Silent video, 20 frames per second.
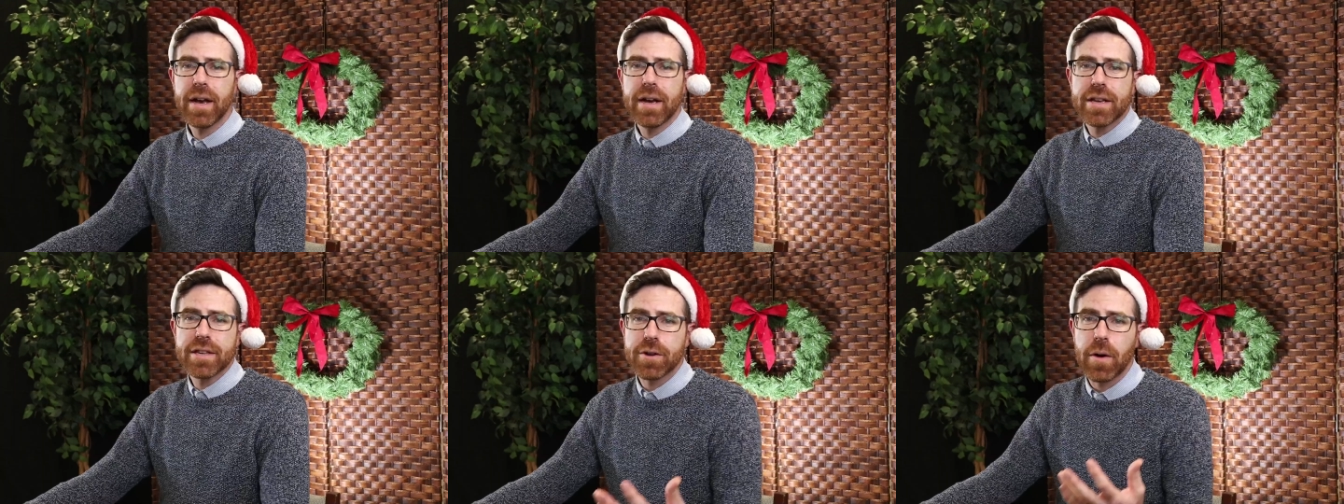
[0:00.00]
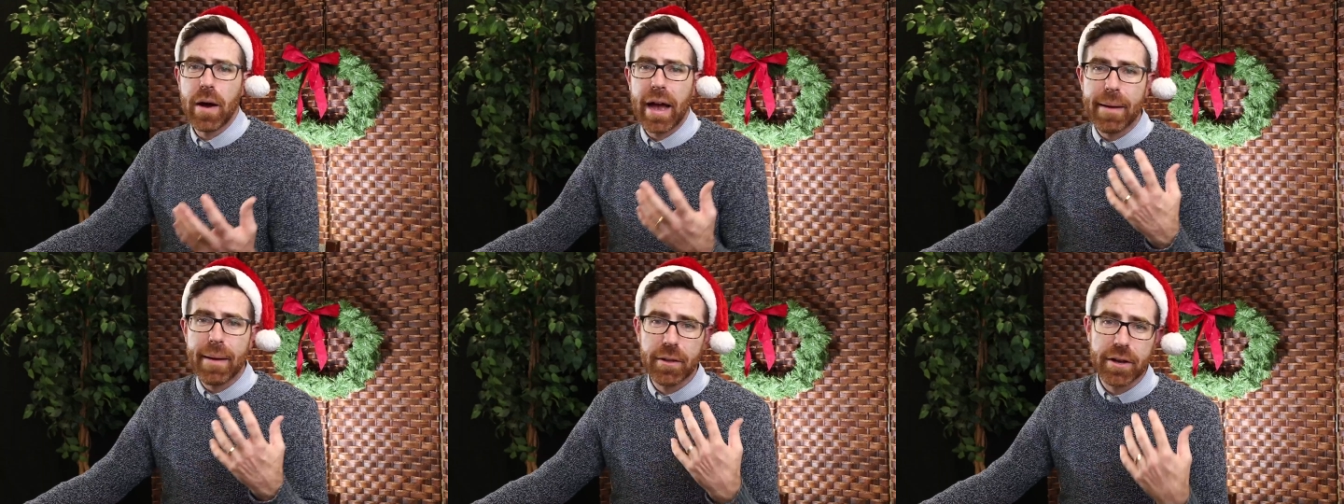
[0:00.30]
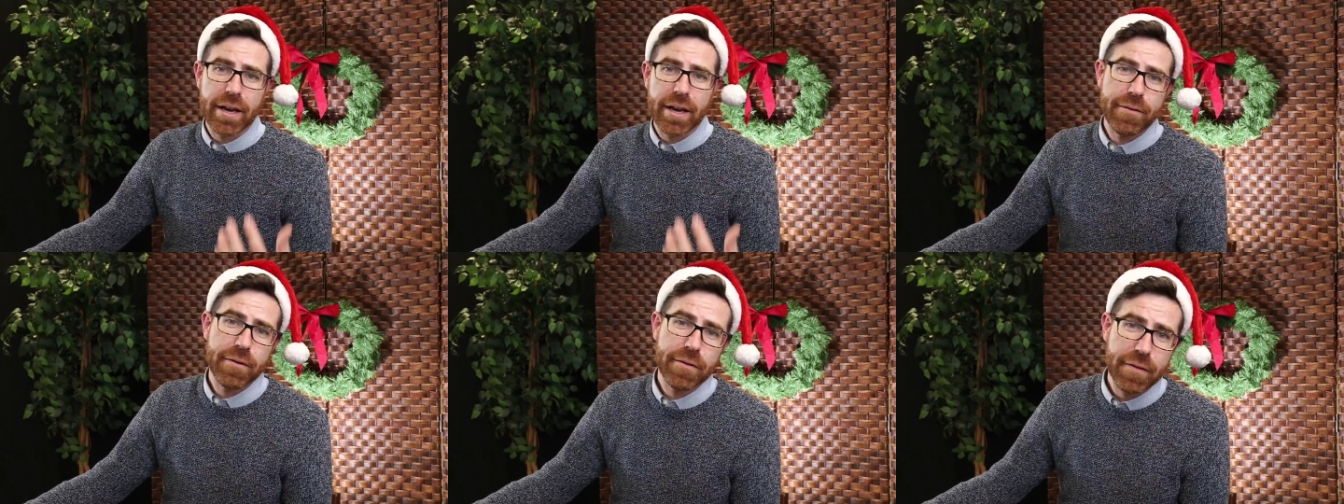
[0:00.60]
So I am
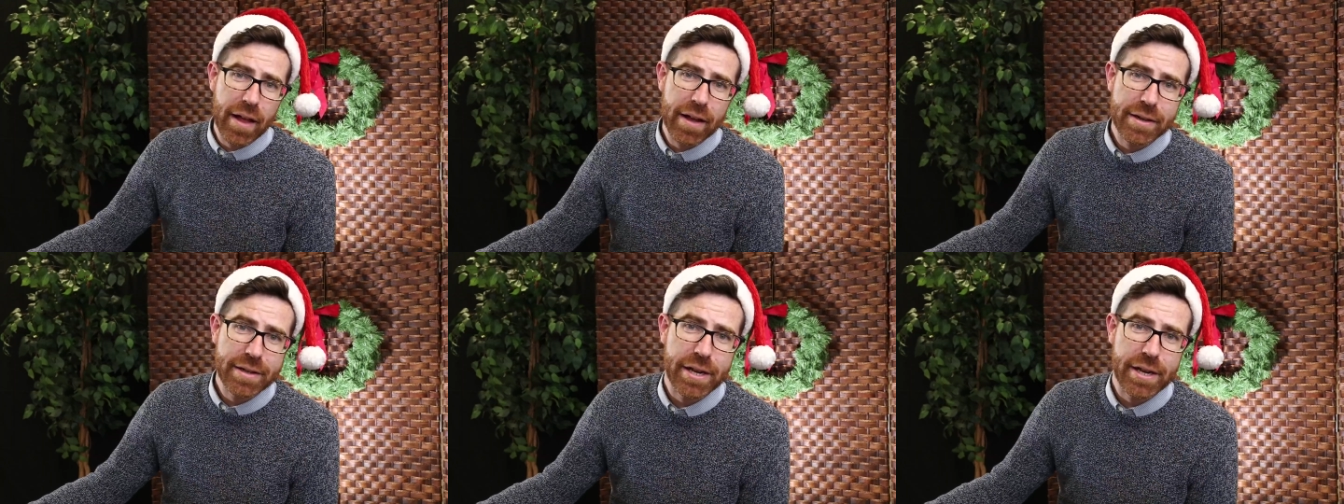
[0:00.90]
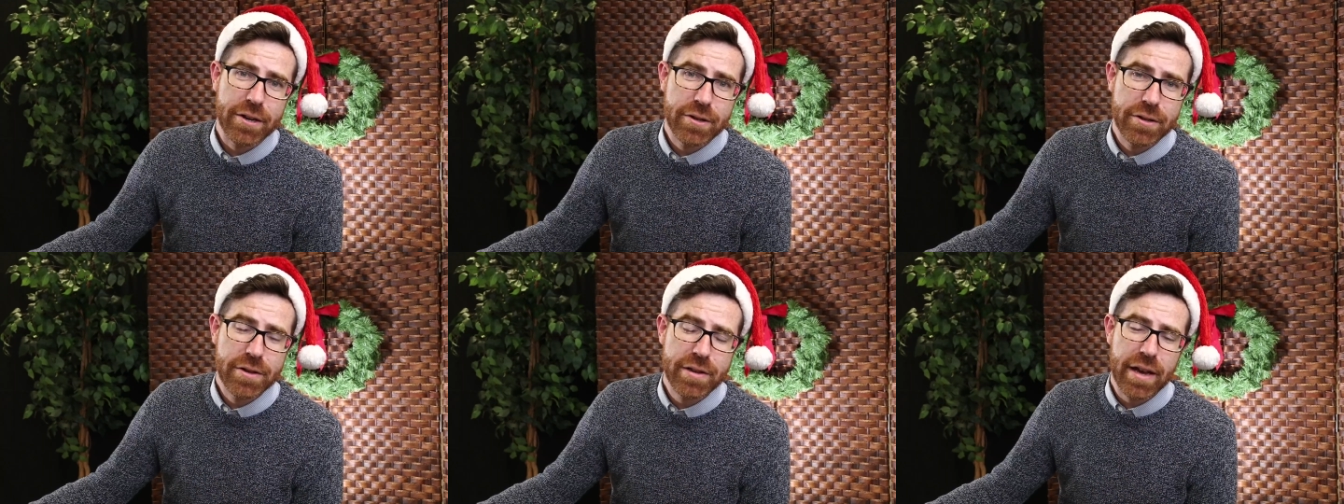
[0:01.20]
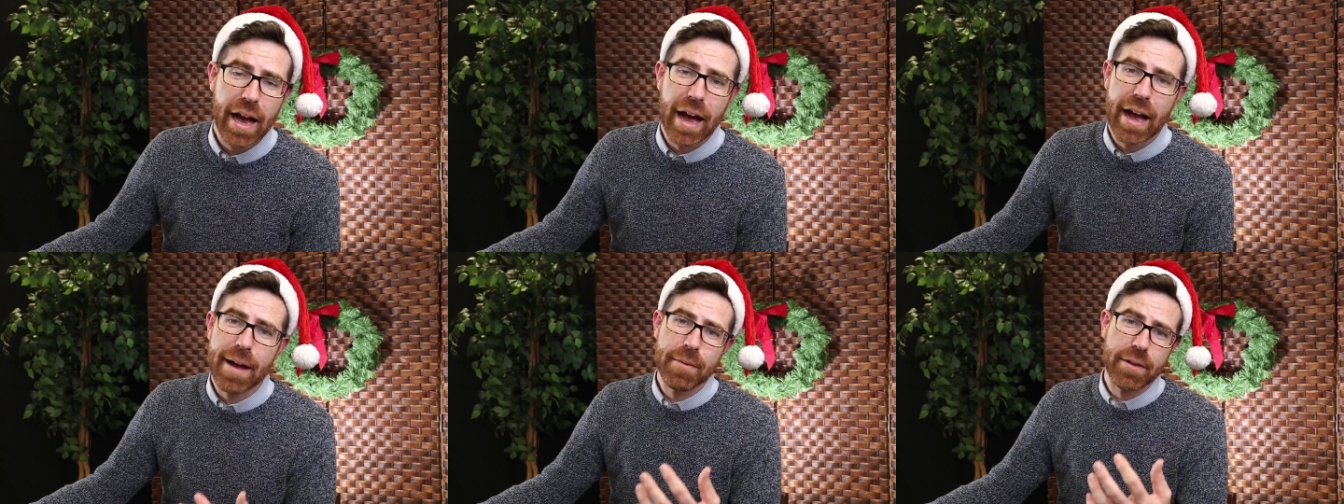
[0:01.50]
looking for volunteers.
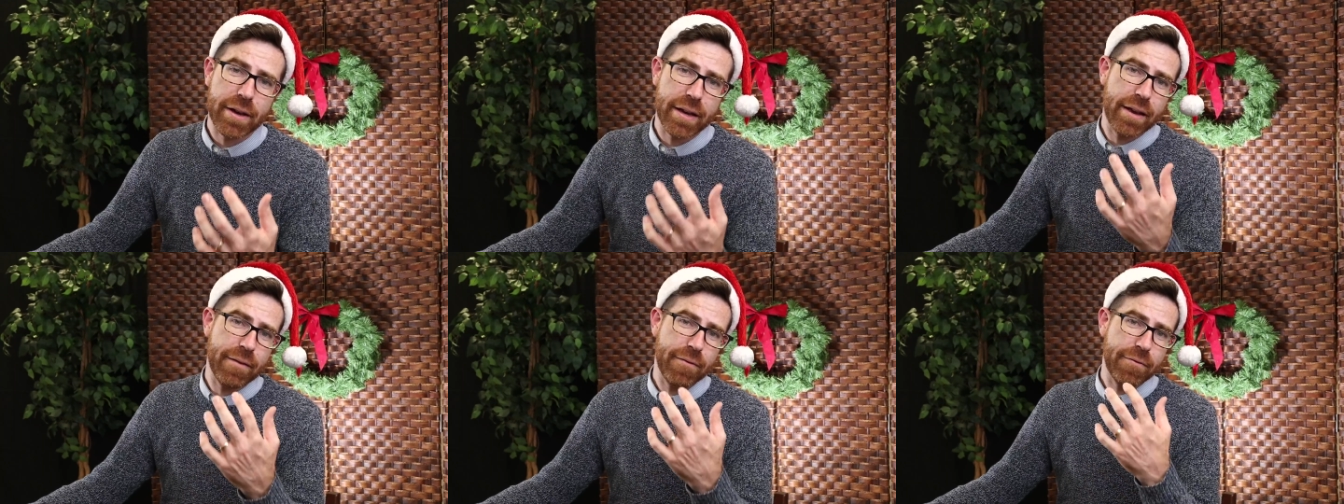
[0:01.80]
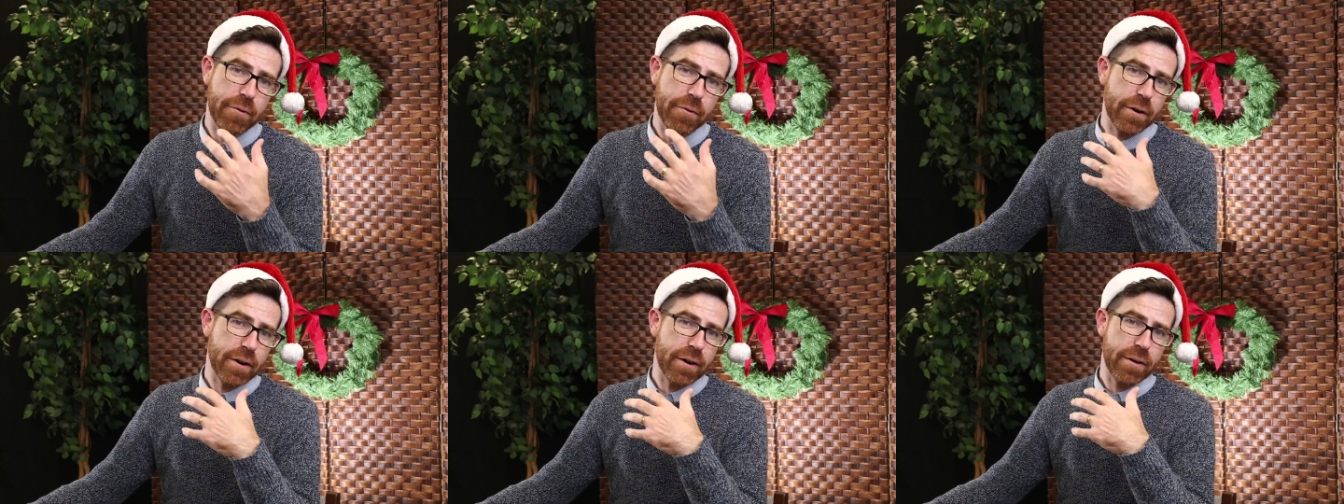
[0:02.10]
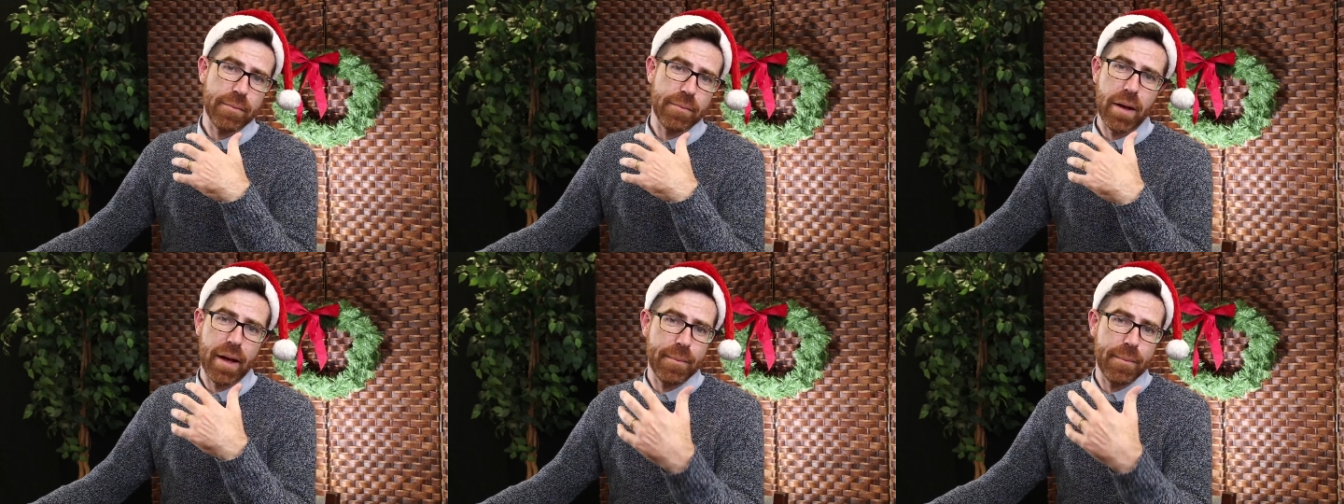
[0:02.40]
I am looking
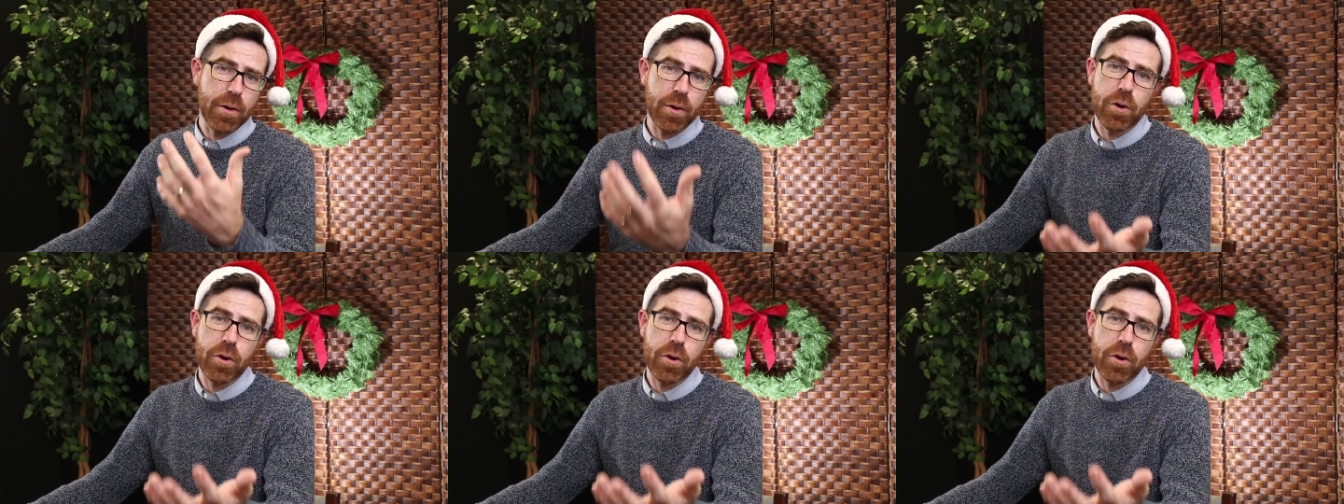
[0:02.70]
for uh,